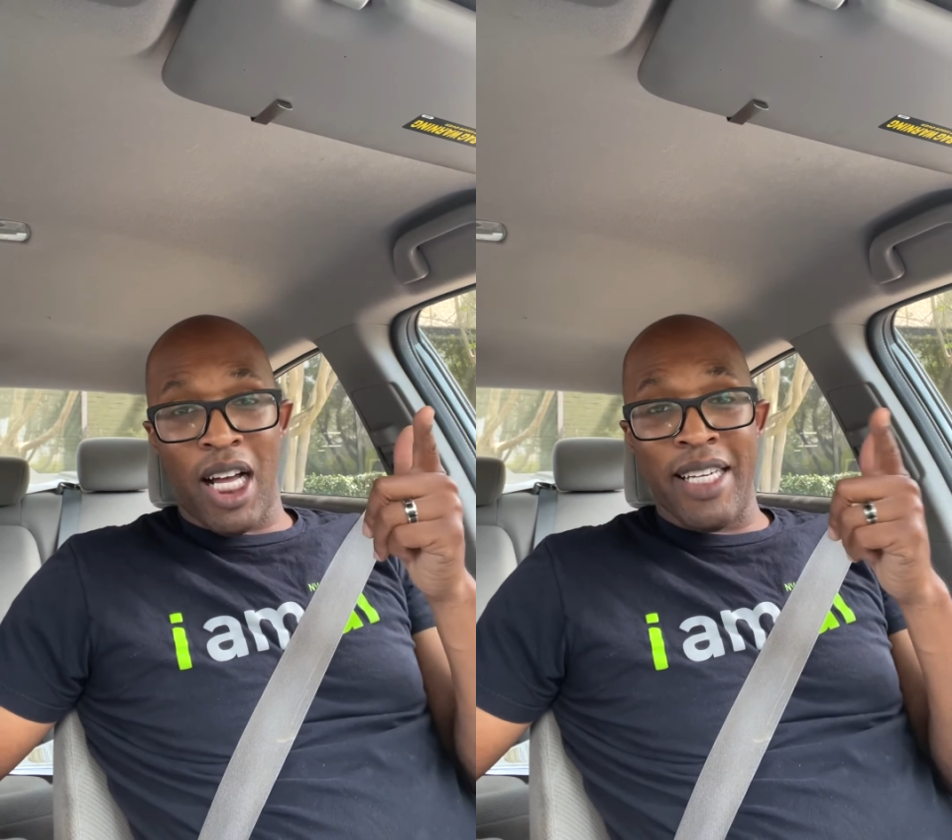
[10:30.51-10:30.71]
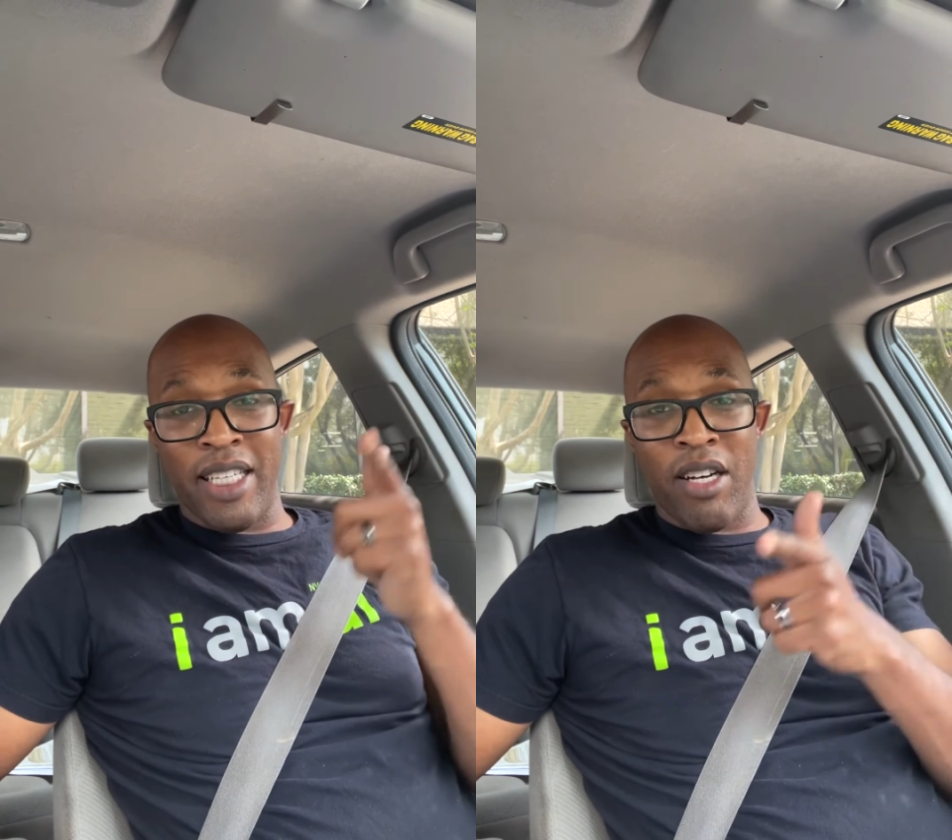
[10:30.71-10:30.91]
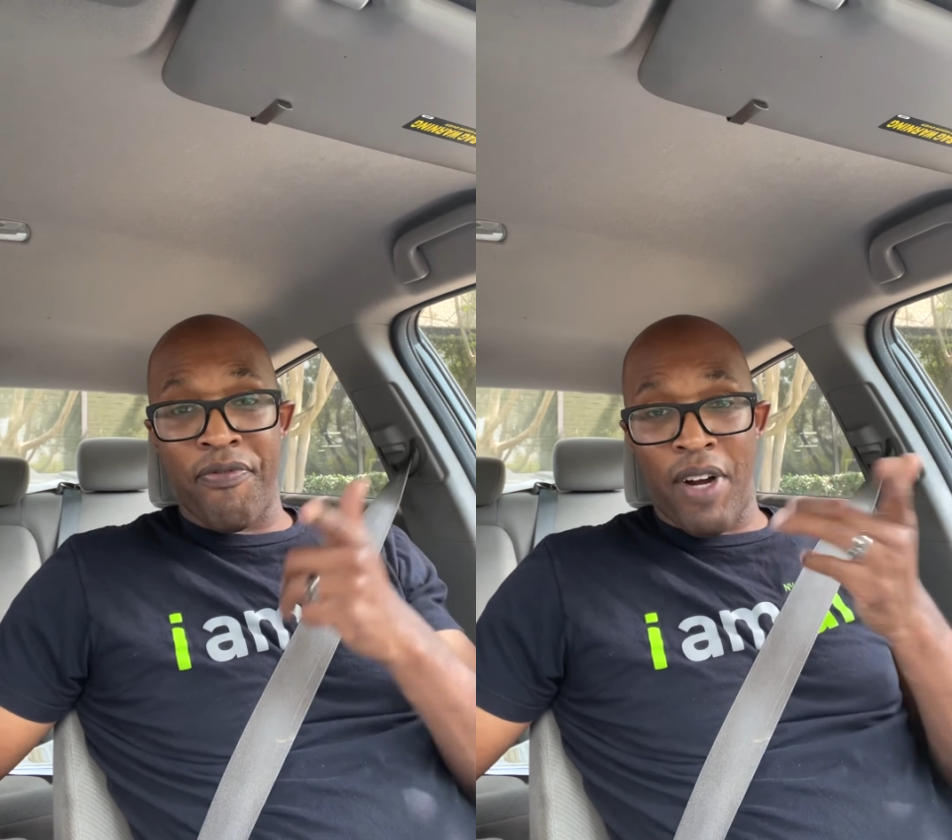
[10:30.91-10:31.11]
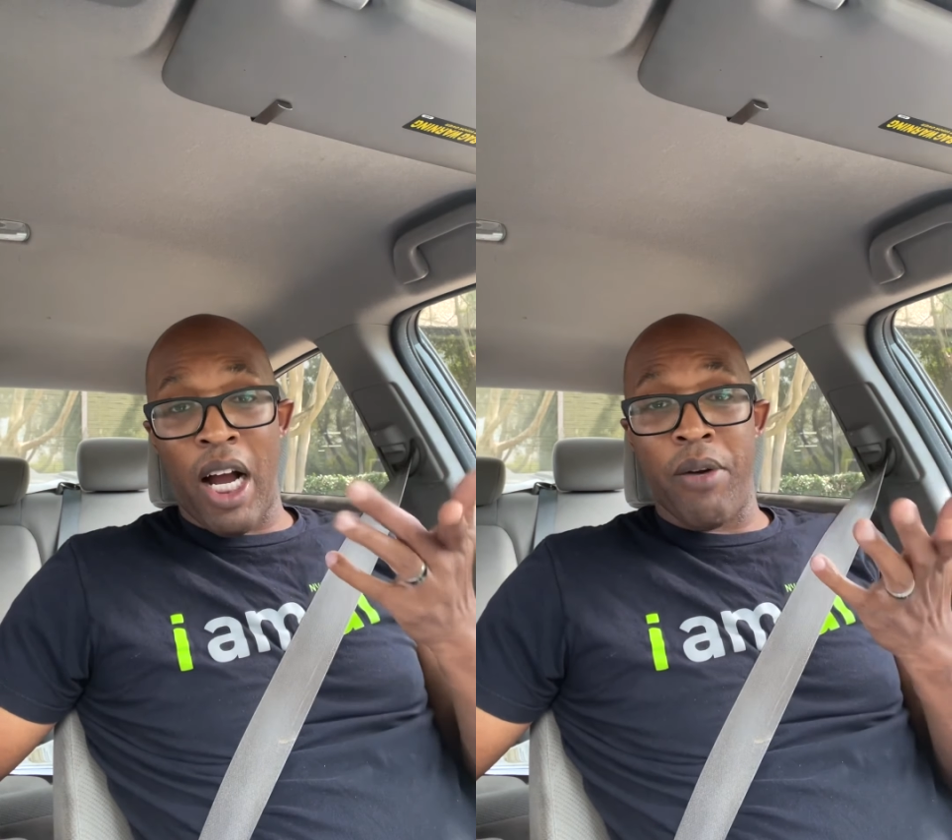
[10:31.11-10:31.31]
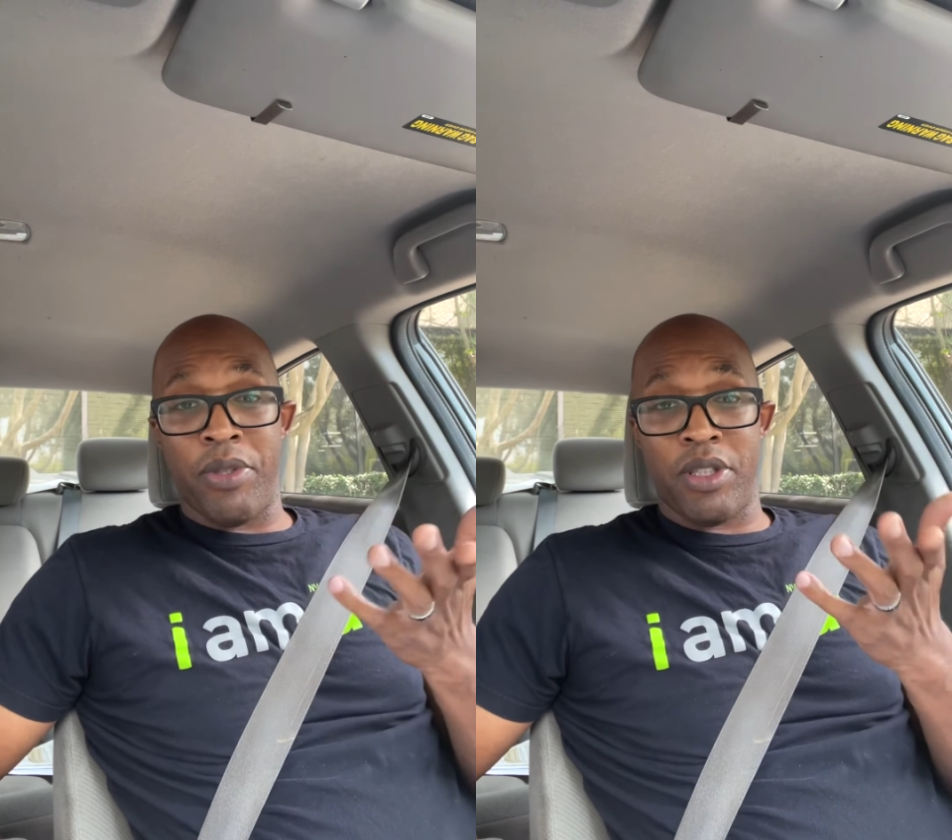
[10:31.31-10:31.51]

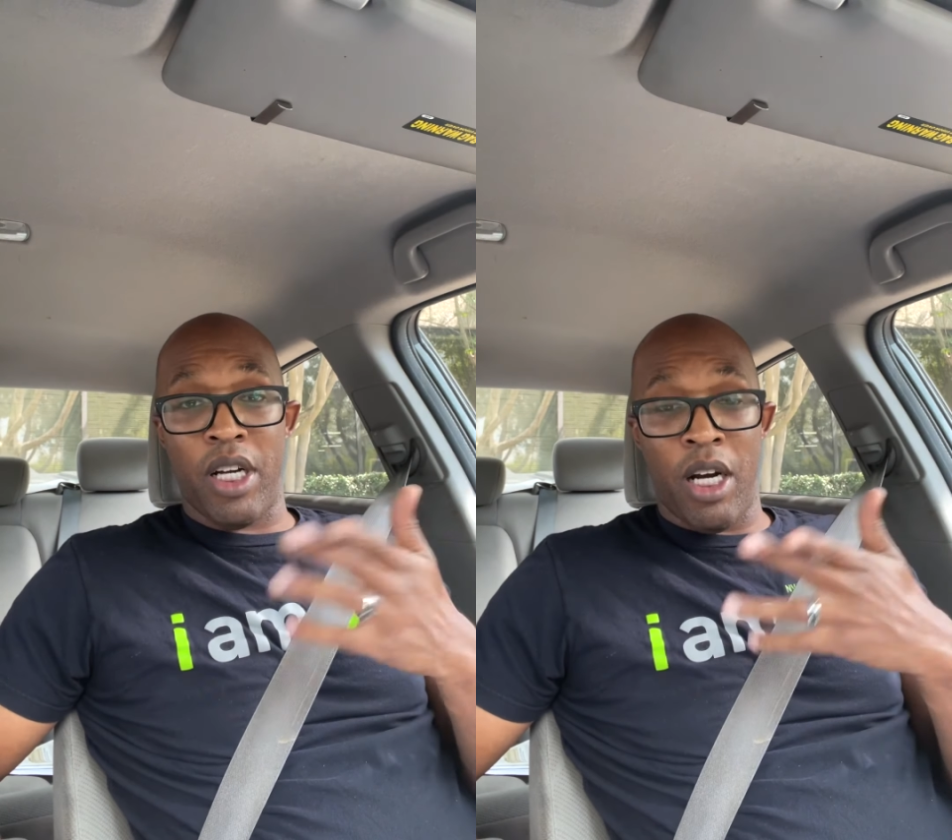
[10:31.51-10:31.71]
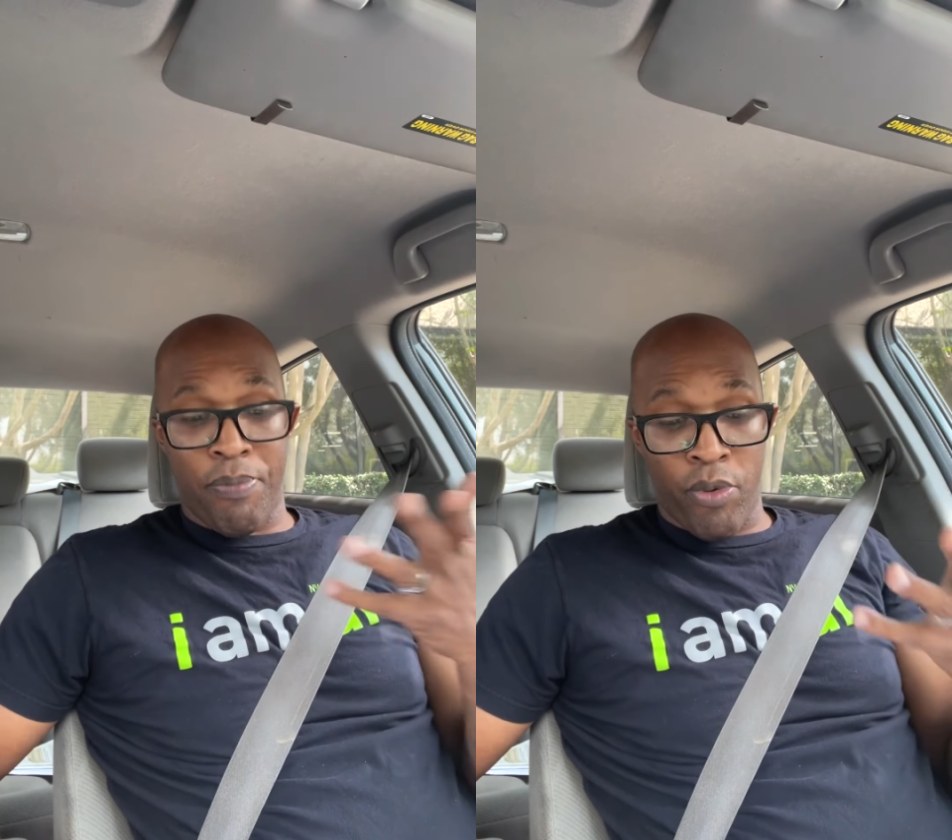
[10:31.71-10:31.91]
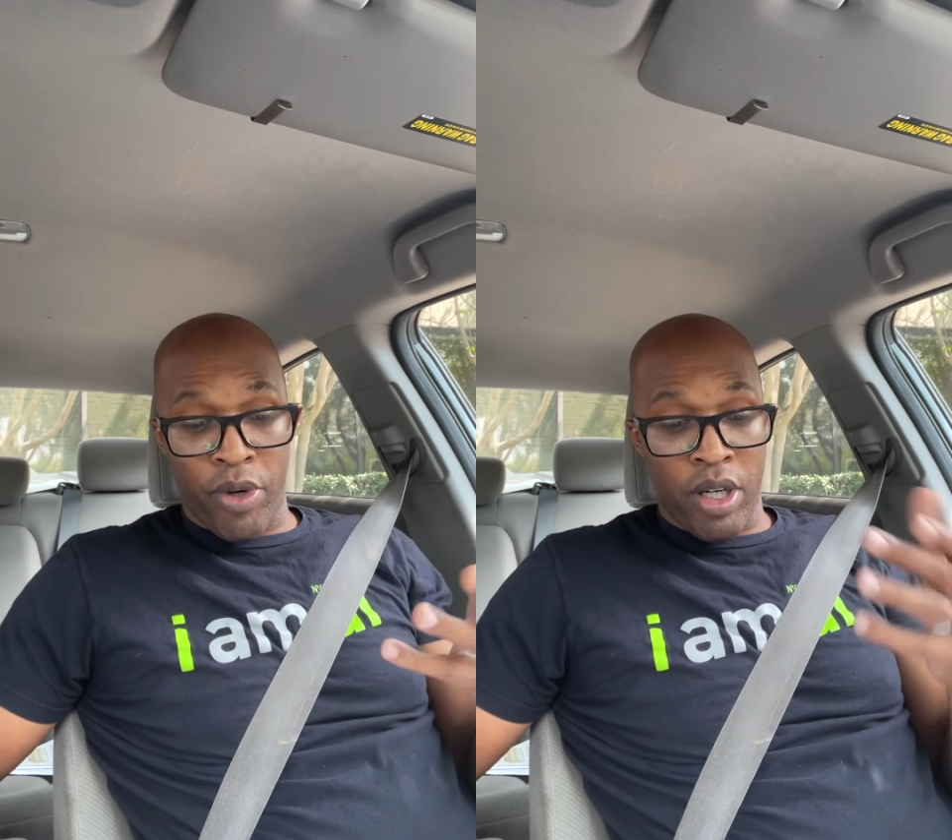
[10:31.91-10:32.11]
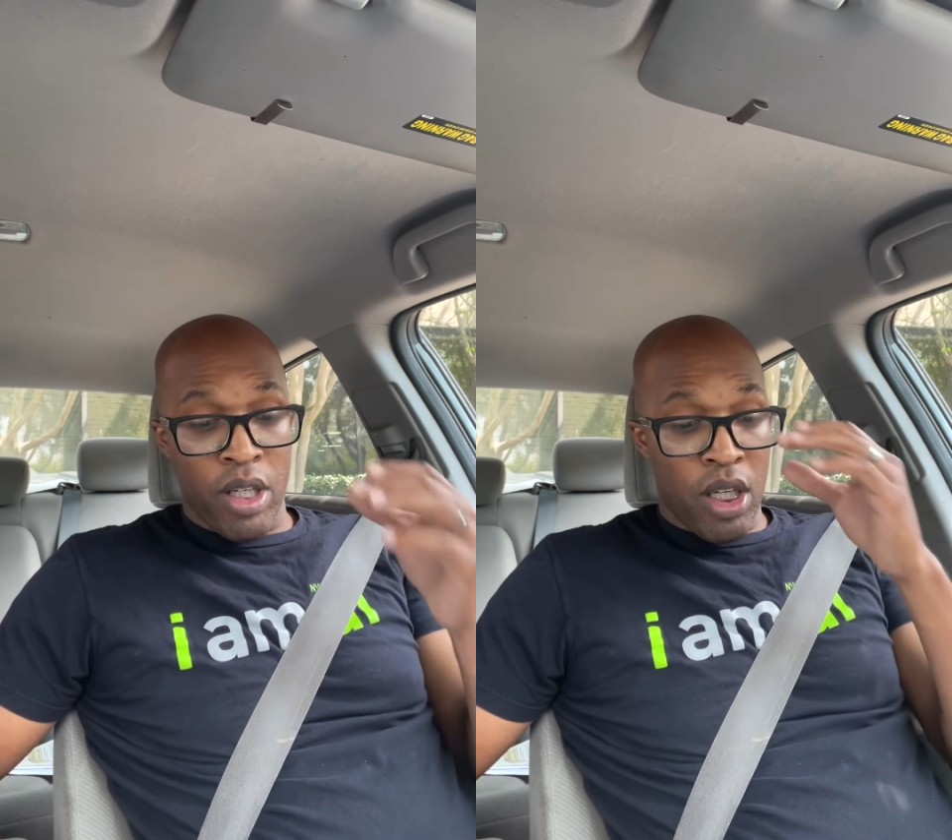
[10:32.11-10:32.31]
identifier, which is the airport,